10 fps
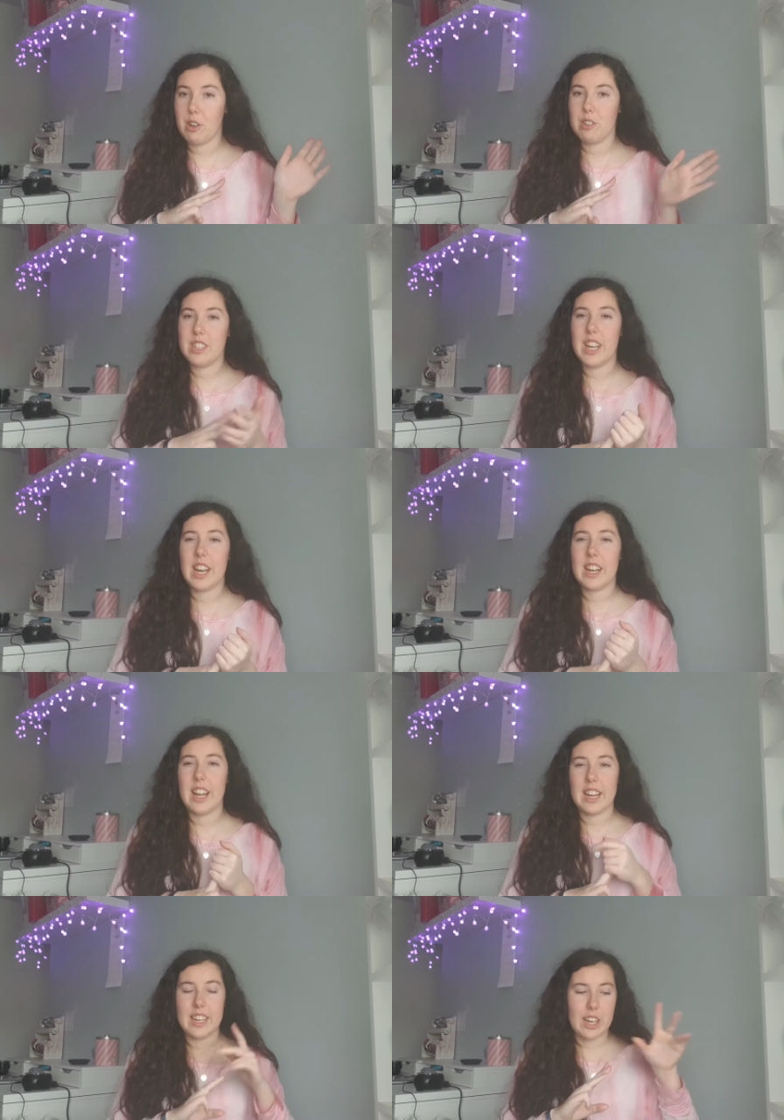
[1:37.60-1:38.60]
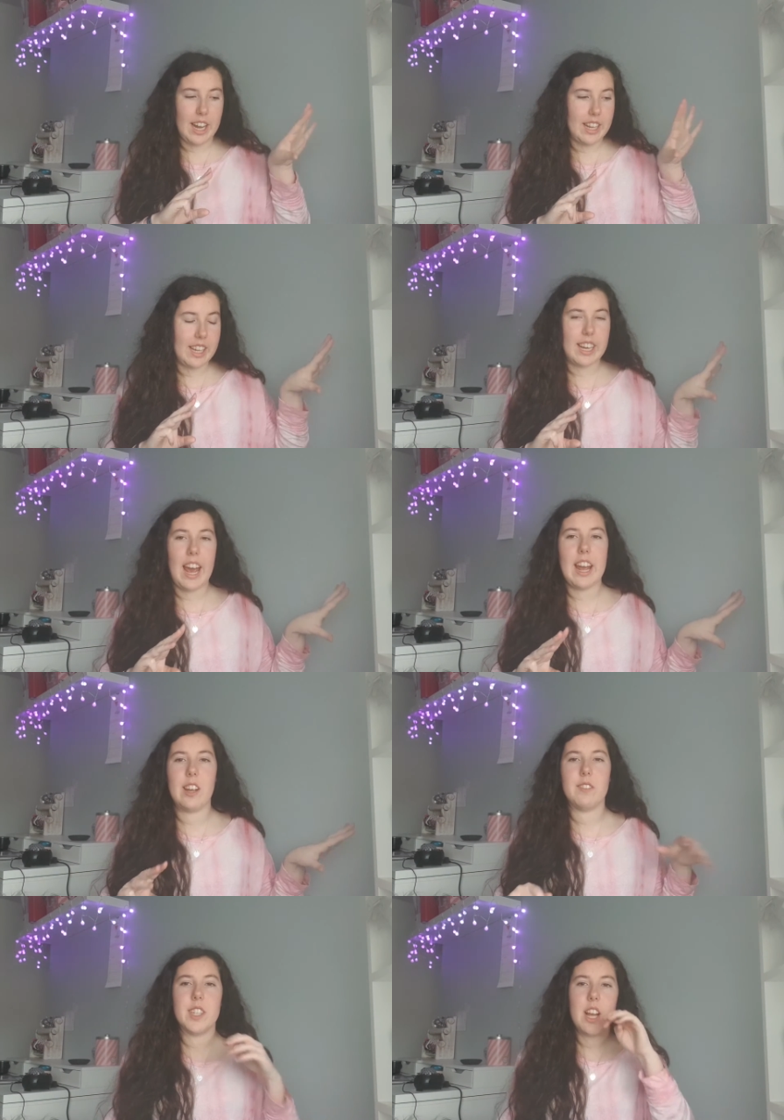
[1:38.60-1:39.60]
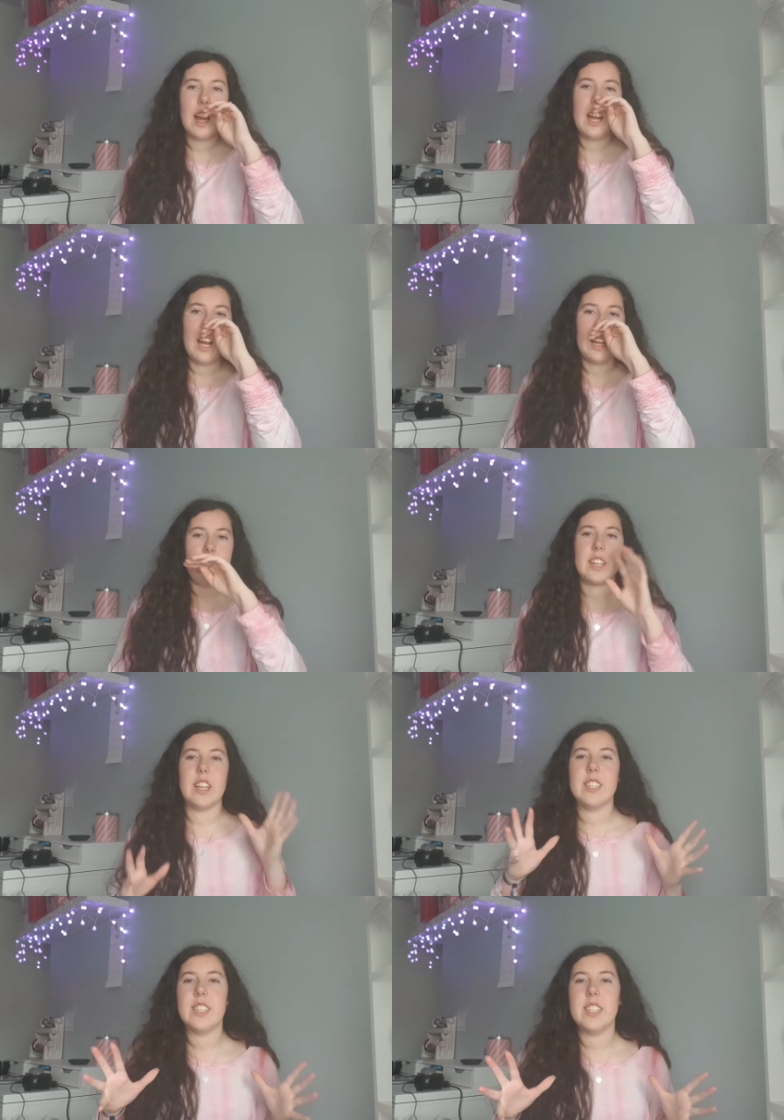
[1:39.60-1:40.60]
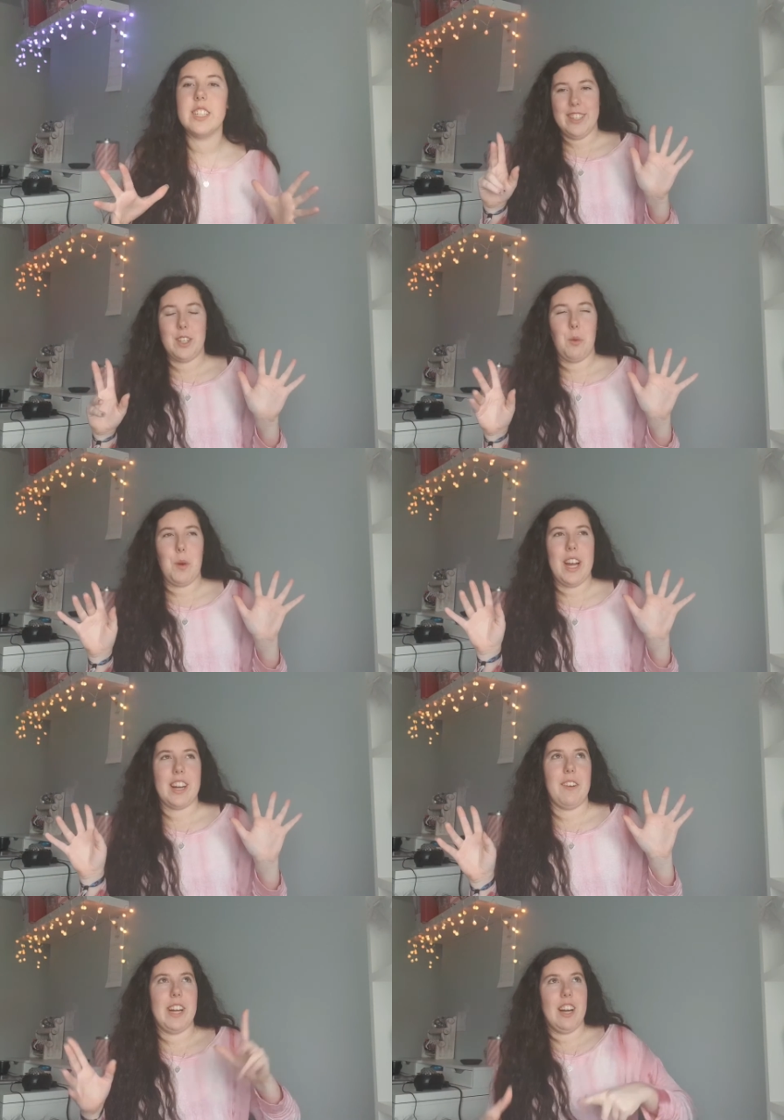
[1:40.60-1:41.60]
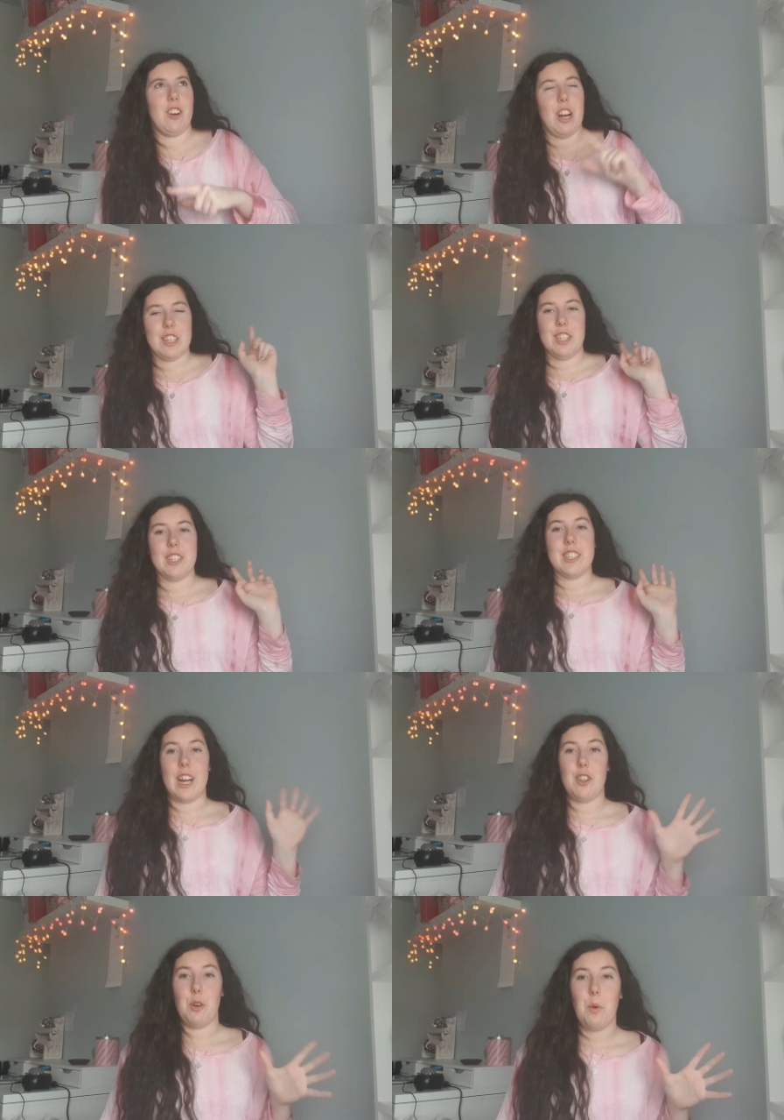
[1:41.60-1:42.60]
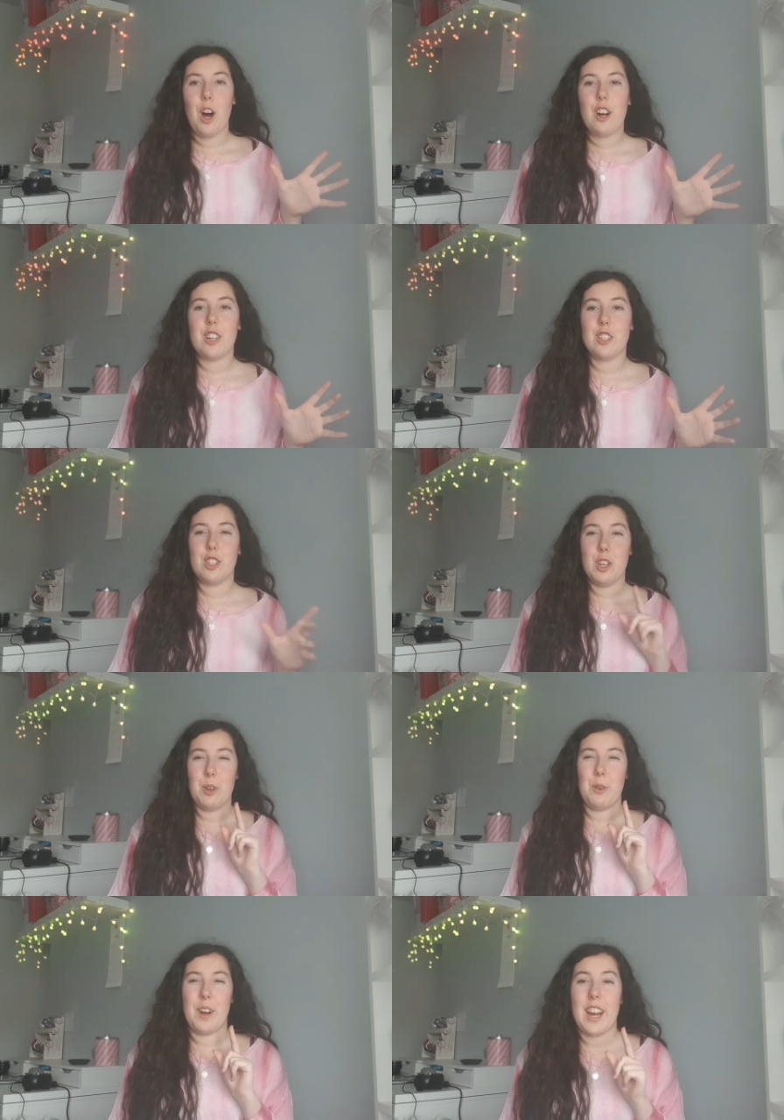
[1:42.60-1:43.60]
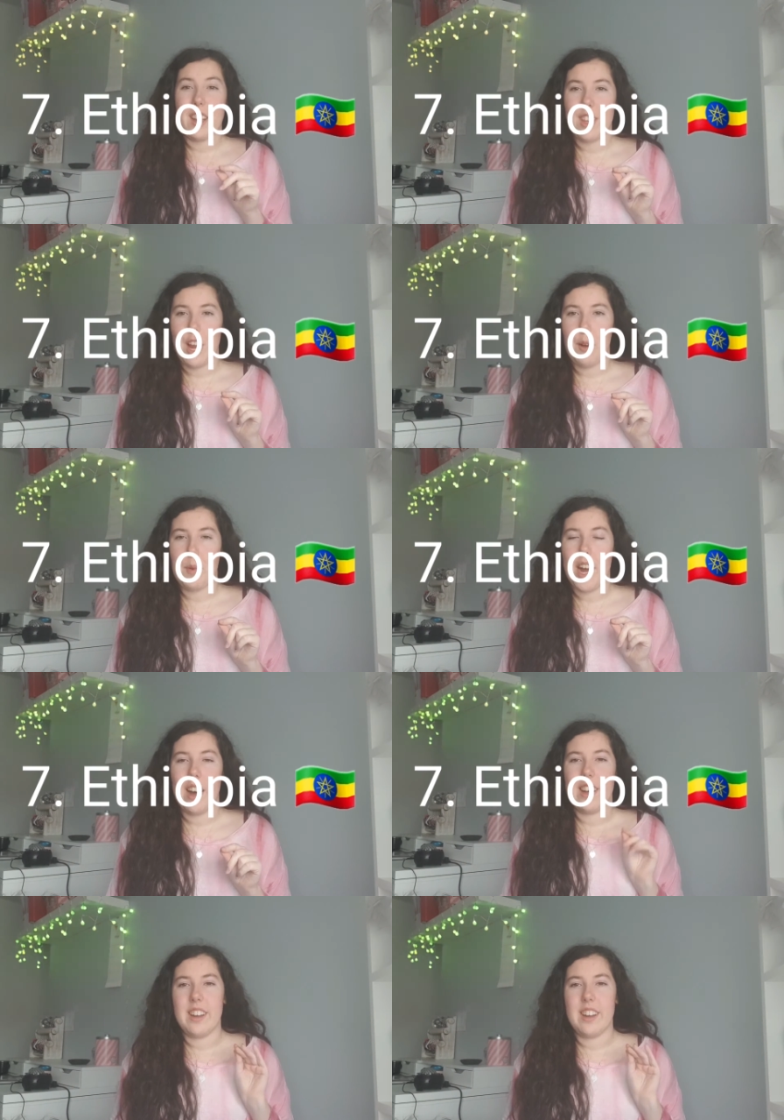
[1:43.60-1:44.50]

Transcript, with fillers: hunting, like in the caves and the glaciers. We are going across the other side of the world to Ethiopia